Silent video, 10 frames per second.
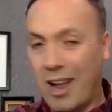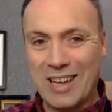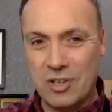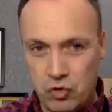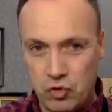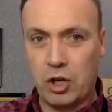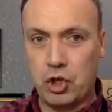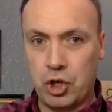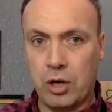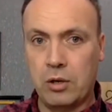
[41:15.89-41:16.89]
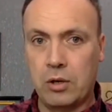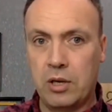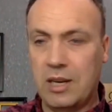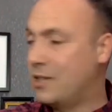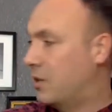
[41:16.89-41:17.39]
that structure
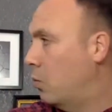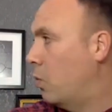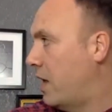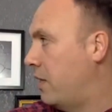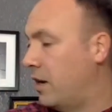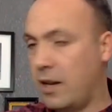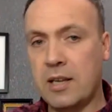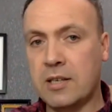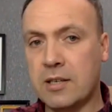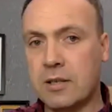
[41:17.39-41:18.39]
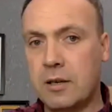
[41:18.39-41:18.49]
is the way that it is?